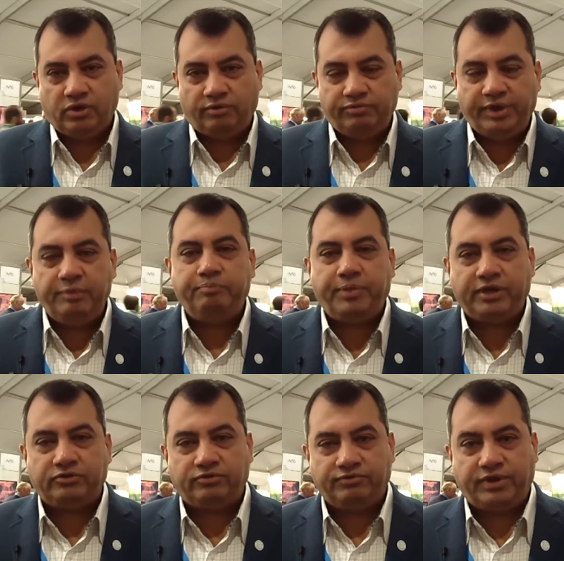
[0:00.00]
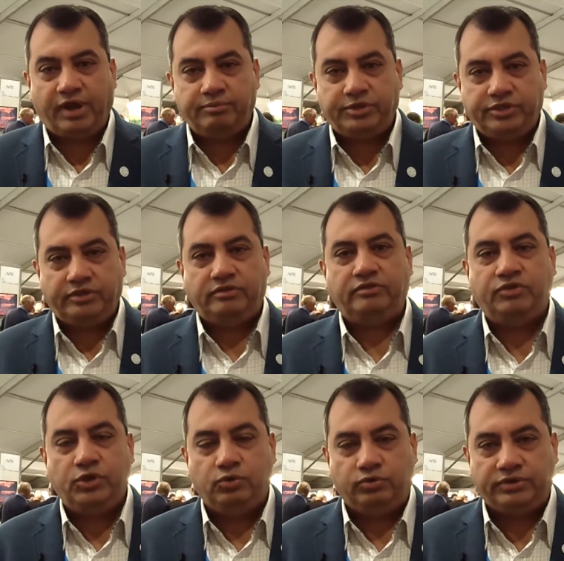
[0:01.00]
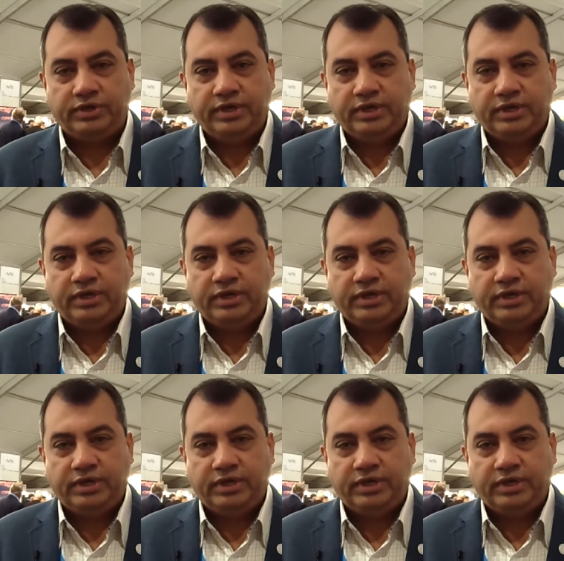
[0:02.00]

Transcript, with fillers: of the impacts of climate change is huge.